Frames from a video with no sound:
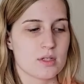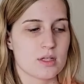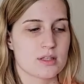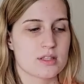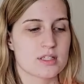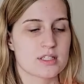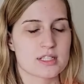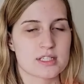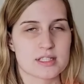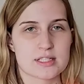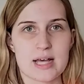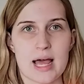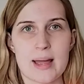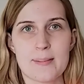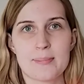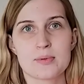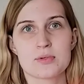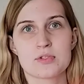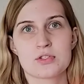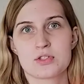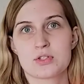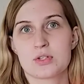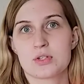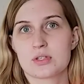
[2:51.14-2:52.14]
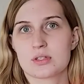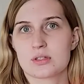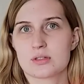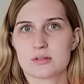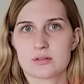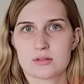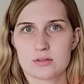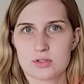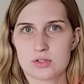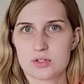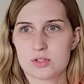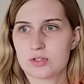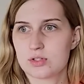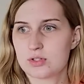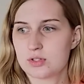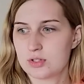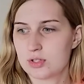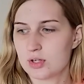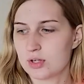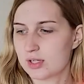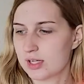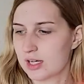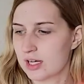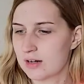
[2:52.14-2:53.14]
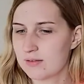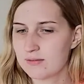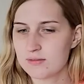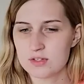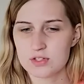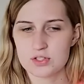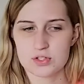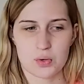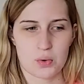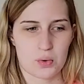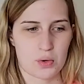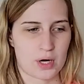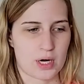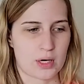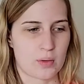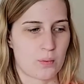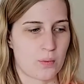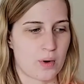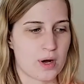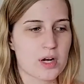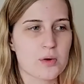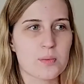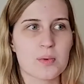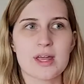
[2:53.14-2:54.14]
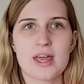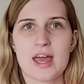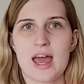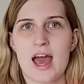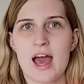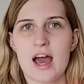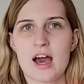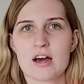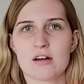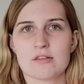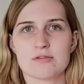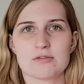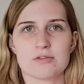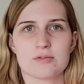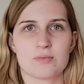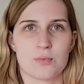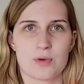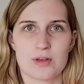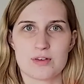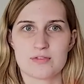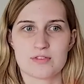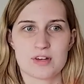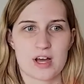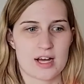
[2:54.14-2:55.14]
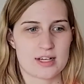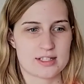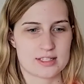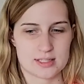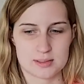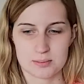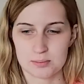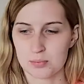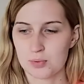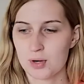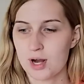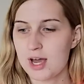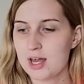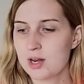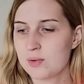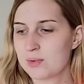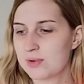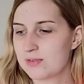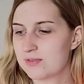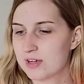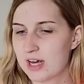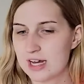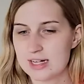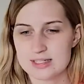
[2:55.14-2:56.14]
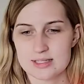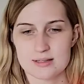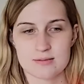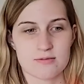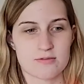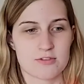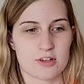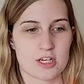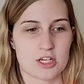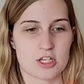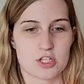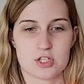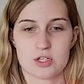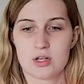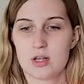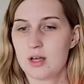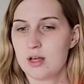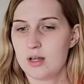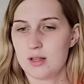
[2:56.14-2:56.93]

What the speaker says: The disciples took inventory. What do we have? We've got some bread and we've got some fish.